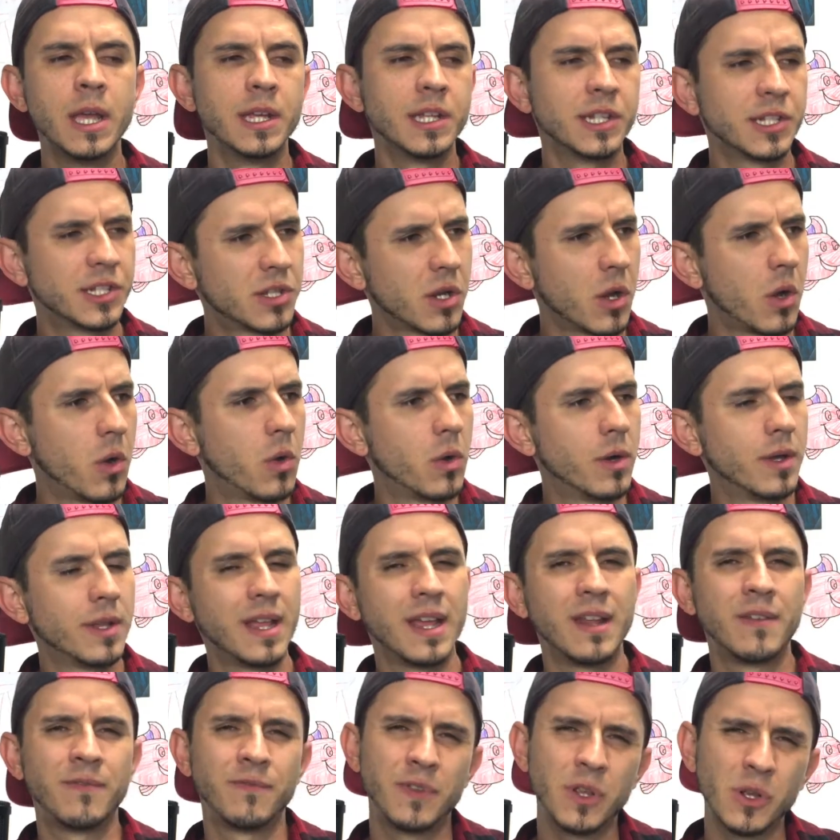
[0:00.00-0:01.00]
So
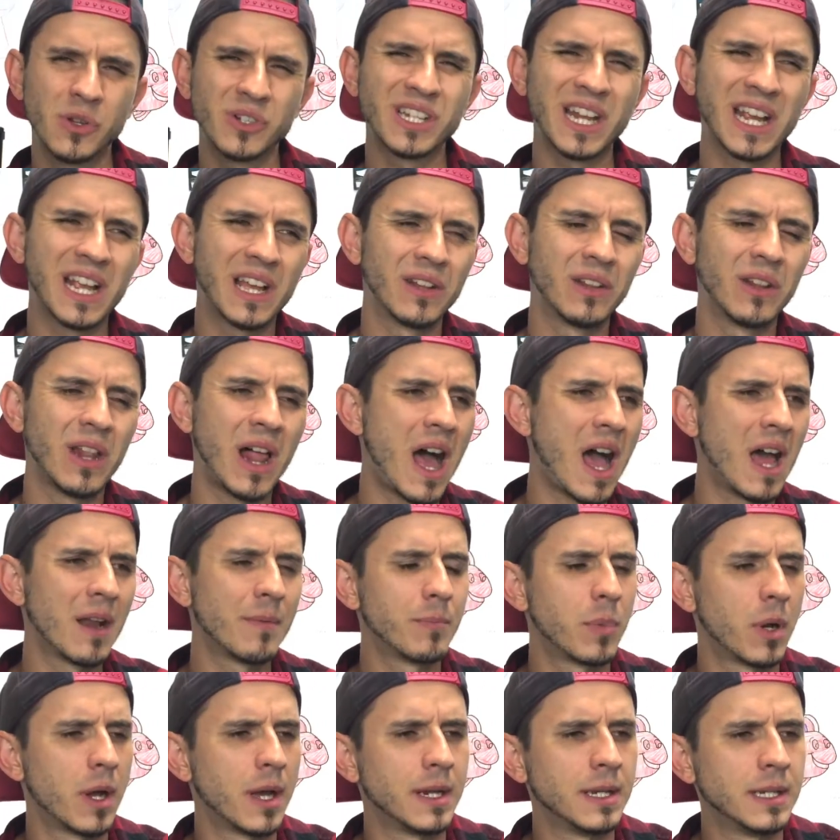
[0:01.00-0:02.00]
it feels like a lot,
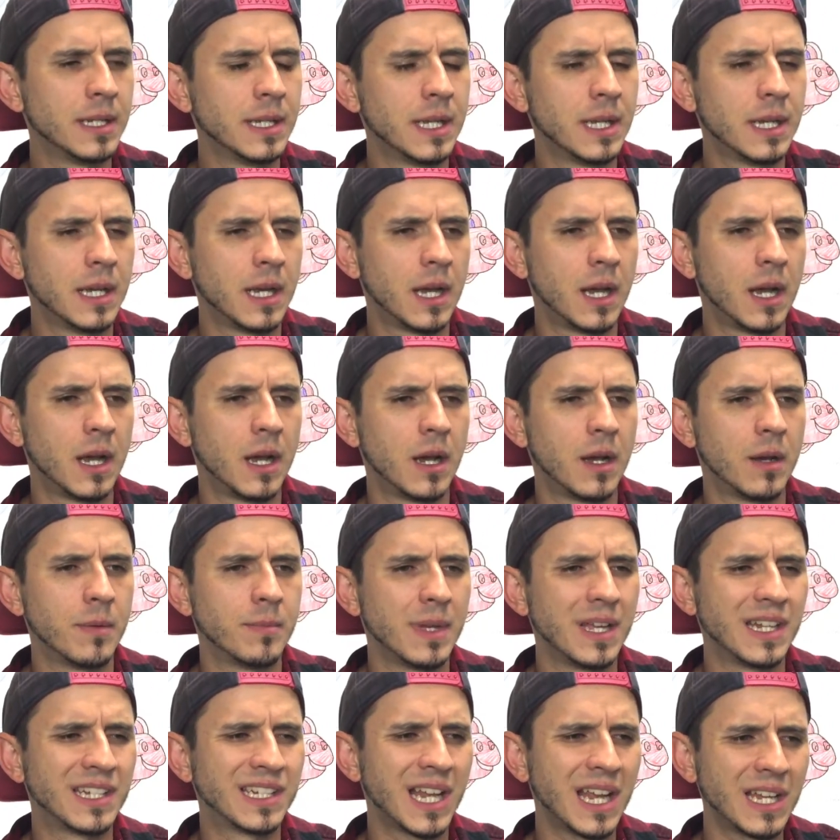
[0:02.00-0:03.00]
but
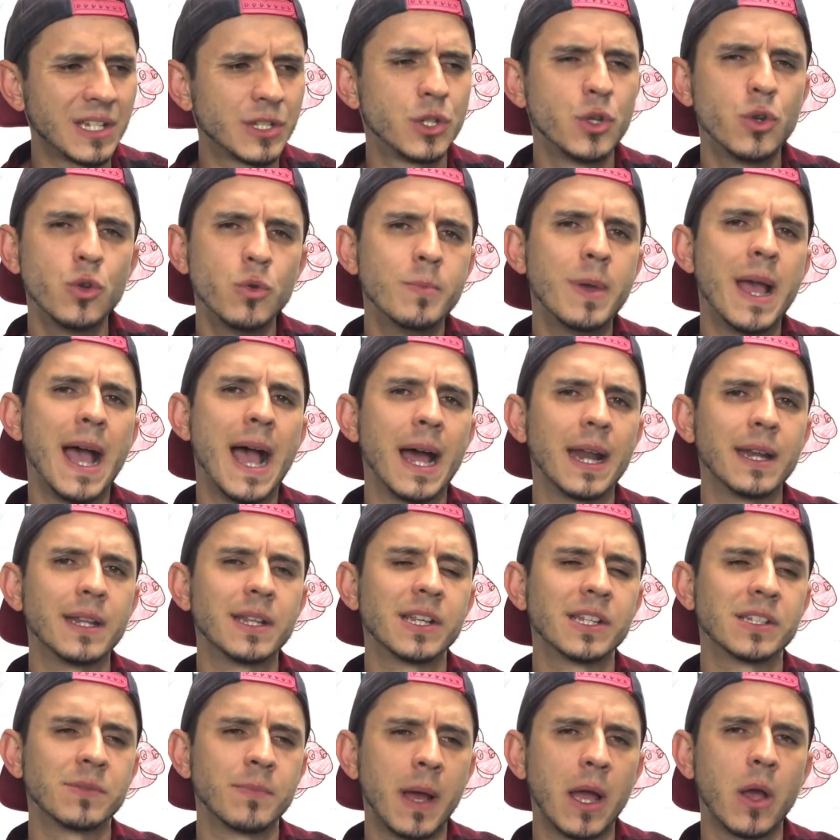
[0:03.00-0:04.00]
it's not too bad
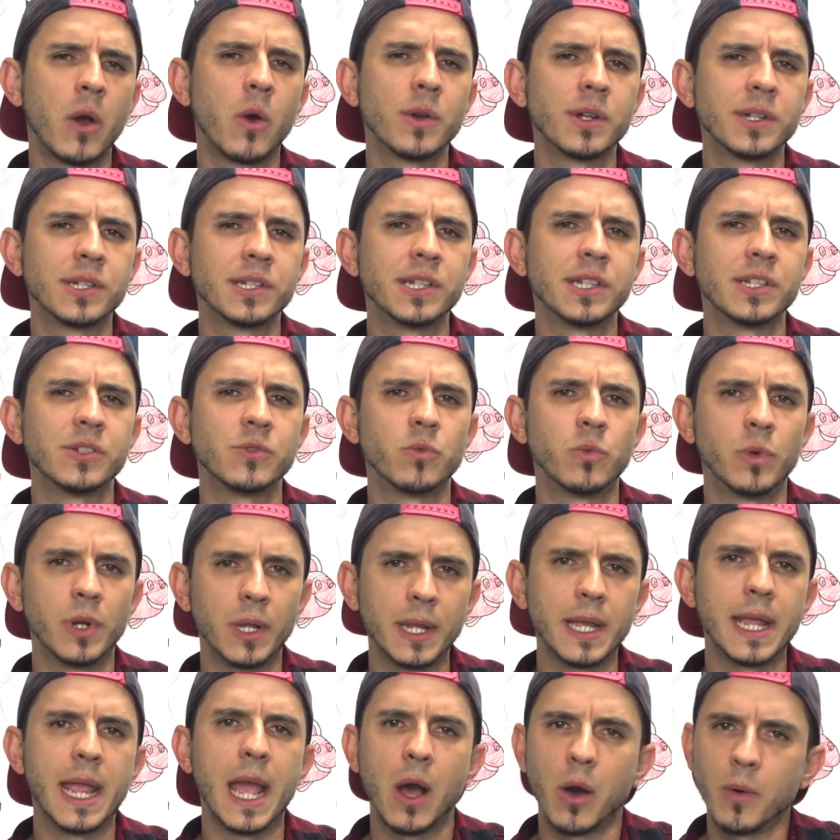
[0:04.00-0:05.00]
because my oldest is
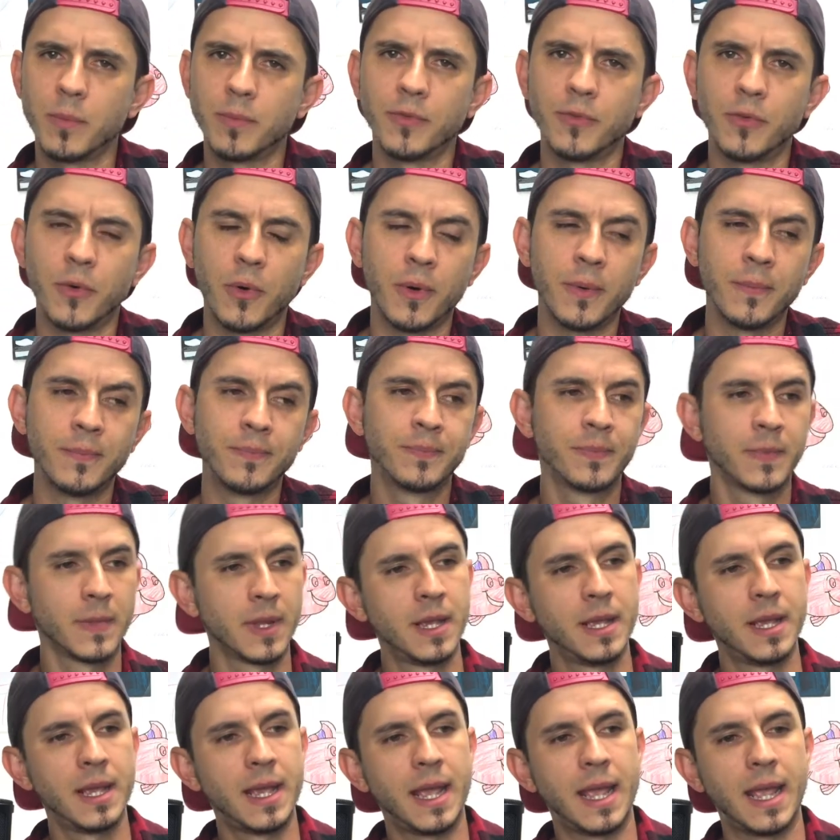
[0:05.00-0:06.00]
really helpful.
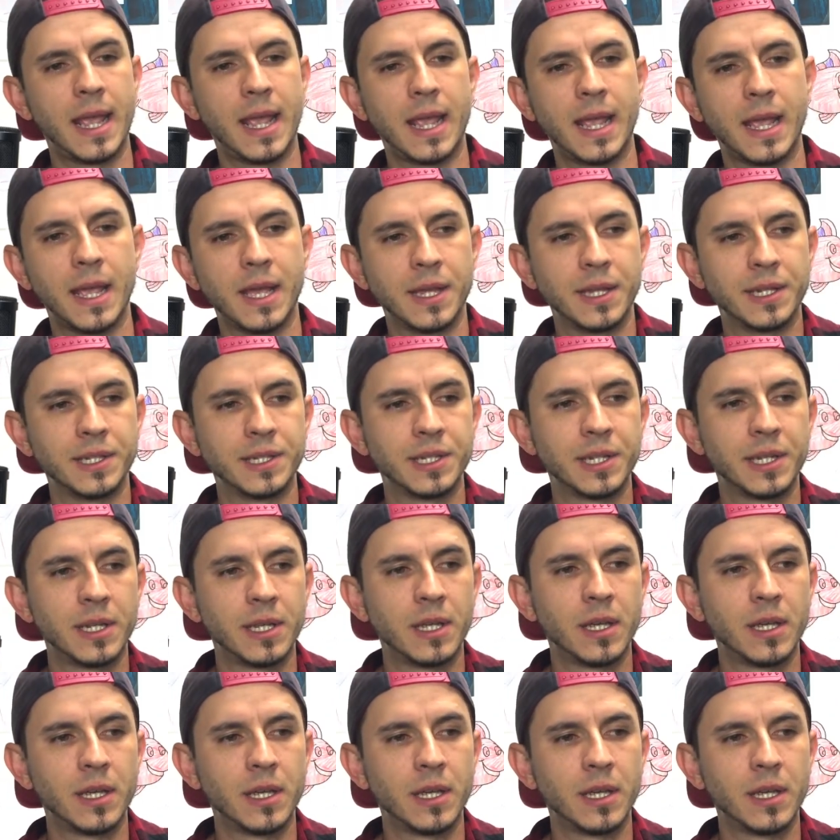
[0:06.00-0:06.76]
And